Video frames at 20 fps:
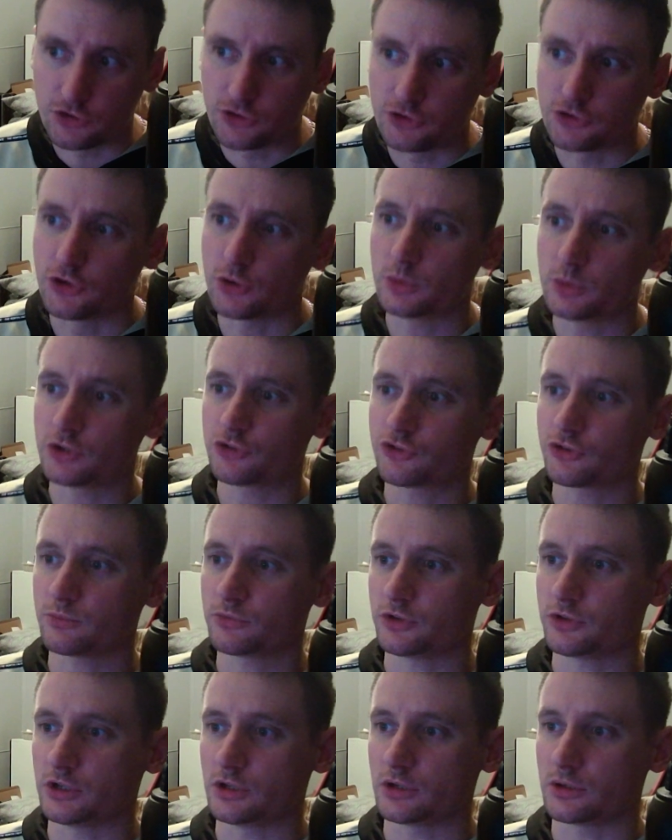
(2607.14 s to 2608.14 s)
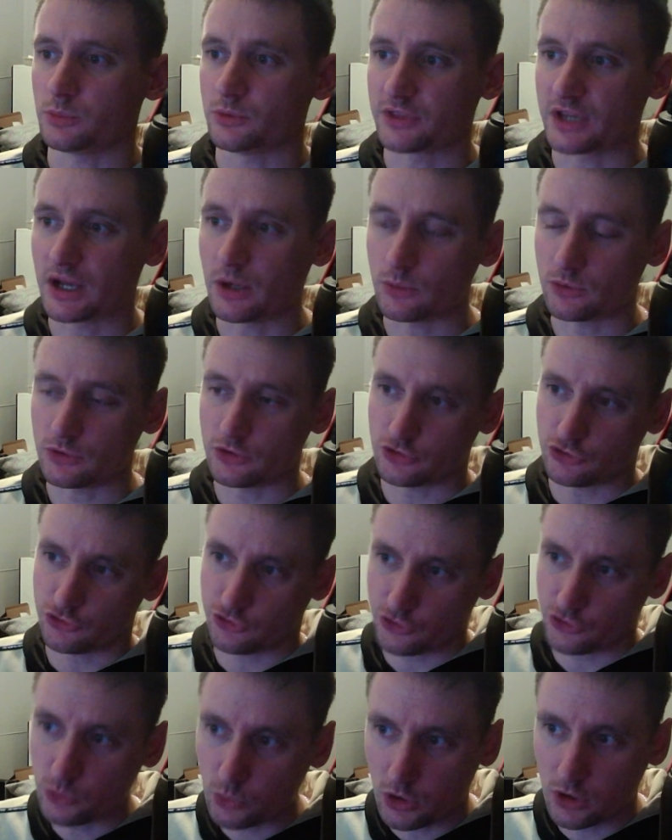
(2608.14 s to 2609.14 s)
Doing something without a
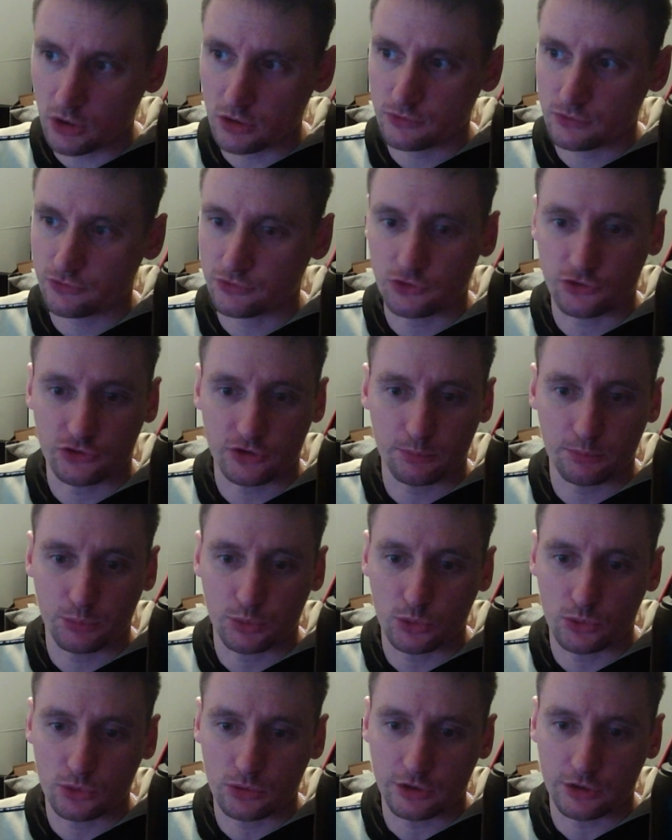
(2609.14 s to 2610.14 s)
suit on, for example,